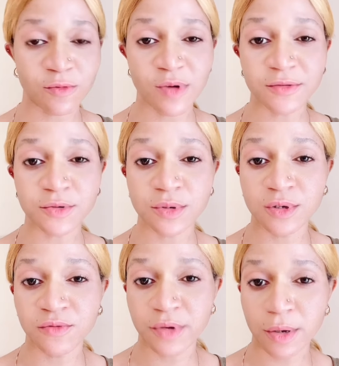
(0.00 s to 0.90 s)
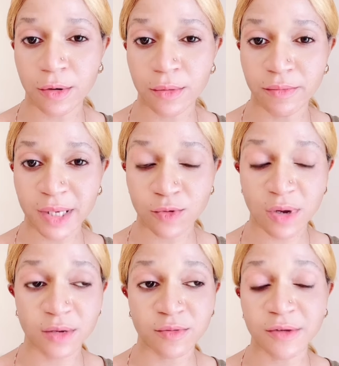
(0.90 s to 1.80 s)
we have to give you recommend you
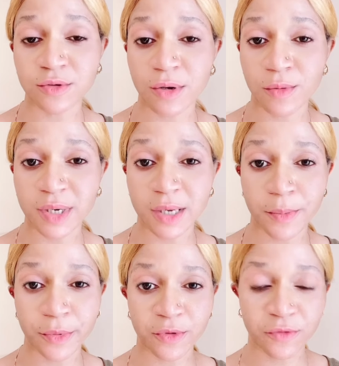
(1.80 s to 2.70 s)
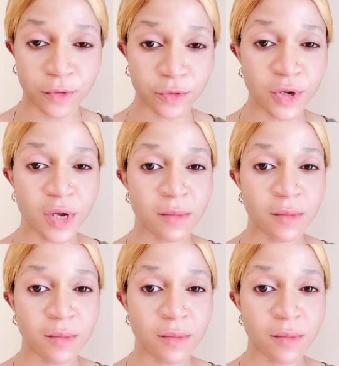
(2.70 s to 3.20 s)
can we have to recommend our product for you